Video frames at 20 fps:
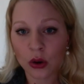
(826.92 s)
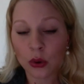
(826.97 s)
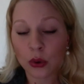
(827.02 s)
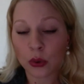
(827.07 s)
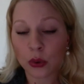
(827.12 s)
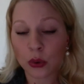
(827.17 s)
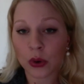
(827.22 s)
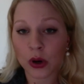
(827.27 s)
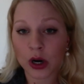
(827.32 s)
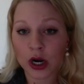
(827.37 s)

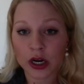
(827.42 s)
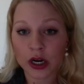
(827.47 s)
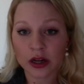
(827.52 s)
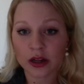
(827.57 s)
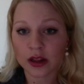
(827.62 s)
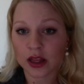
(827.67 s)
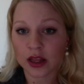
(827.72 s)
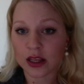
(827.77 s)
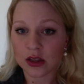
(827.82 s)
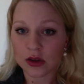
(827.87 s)
Or
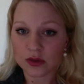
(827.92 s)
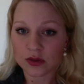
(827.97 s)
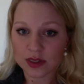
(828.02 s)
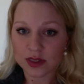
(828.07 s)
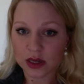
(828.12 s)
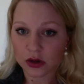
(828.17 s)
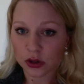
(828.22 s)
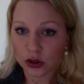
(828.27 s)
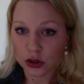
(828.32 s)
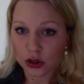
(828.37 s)
like you
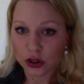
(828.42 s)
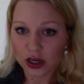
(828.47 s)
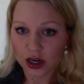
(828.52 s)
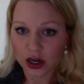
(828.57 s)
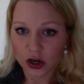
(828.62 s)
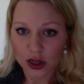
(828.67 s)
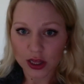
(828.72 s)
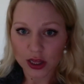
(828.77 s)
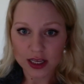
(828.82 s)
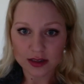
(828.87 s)
said
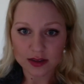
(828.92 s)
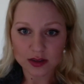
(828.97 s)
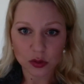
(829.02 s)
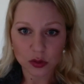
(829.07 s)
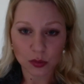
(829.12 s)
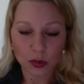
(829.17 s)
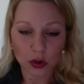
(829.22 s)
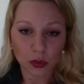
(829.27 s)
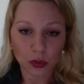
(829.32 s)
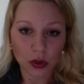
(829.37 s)
earlier, they
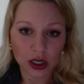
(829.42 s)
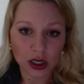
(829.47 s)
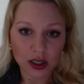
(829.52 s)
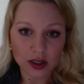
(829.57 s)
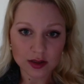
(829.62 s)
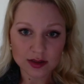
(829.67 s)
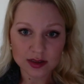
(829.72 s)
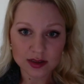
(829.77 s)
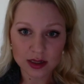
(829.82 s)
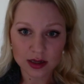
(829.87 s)
assume the
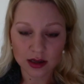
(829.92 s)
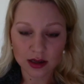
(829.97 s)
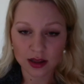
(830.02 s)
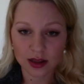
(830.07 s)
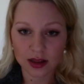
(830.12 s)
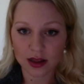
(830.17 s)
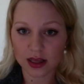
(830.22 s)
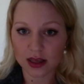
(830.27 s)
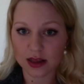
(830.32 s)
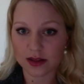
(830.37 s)
worst.
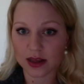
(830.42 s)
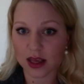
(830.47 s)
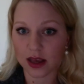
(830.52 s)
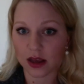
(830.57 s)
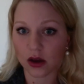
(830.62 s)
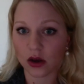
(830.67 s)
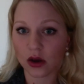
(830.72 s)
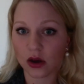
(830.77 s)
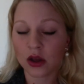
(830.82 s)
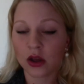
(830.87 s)
They
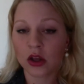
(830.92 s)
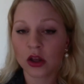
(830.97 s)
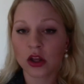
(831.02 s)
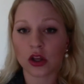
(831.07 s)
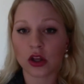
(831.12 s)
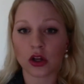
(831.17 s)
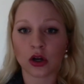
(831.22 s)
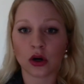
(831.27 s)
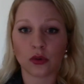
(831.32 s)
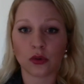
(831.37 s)
think,
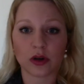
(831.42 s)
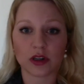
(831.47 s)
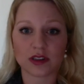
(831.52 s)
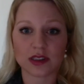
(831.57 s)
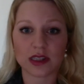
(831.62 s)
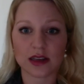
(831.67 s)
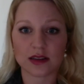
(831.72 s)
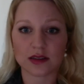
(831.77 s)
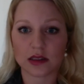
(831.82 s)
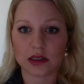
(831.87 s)
you know, worst
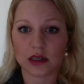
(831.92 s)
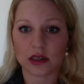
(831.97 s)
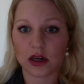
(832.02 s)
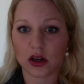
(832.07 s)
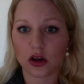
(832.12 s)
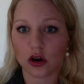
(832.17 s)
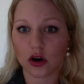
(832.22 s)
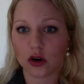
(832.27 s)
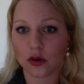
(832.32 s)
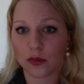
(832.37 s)
case
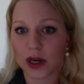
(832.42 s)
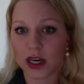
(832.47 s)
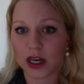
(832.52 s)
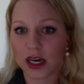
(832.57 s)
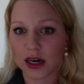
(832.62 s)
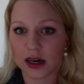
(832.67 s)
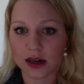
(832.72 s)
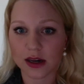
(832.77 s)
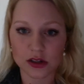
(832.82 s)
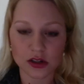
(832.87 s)
scenario, oh my
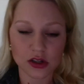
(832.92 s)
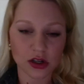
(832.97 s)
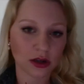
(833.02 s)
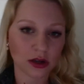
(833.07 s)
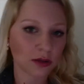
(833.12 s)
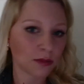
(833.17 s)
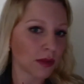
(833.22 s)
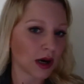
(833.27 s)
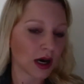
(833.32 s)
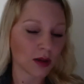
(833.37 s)
gosh,
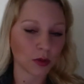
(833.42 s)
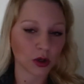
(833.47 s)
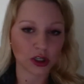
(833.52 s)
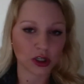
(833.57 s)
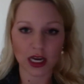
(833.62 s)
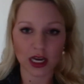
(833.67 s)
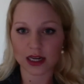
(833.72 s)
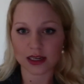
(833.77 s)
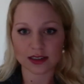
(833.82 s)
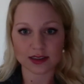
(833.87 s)
mom or
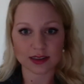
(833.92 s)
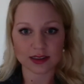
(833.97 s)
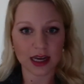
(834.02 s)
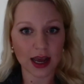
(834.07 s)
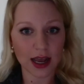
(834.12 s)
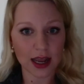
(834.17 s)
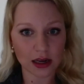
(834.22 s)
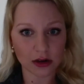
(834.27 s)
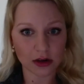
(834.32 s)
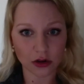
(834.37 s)
dad is
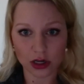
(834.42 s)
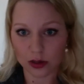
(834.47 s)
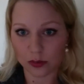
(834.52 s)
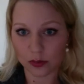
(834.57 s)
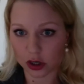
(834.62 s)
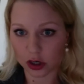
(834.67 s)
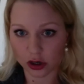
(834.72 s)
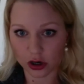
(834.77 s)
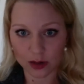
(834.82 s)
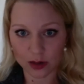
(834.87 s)
dying, grandma
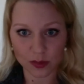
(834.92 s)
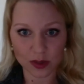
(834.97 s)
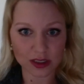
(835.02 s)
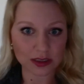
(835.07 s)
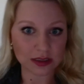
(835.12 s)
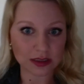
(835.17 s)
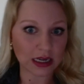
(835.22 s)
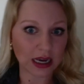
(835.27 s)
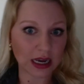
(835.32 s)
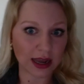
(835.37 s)
or grandpa is
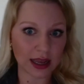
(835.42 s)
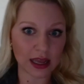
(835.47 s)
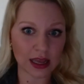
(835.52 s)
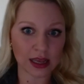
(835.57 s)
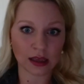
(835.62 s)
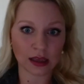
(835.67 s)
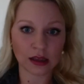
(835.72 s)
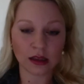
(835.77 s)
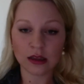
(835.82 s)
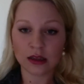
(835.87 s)

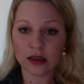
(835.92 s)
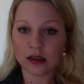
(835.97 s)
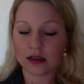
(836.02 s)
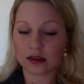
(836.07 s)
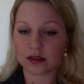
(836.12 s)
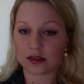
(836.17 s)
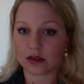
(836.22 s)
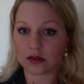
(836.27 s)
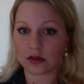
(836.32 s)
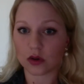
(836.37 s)
dying,
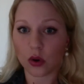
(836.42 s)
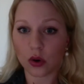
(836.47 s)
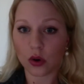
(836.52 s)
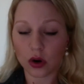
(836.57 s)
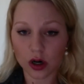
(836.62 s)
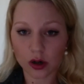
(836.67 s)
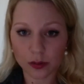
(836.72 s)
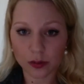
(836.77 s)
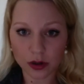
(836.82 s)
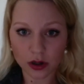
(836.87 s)
this is
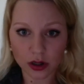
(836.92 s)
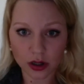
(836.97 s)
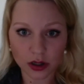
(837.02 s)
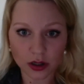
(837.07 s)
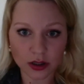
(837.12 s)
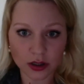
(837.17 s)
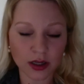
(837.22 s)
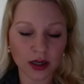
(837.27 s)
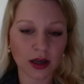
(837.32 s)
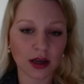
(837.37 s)
horrible.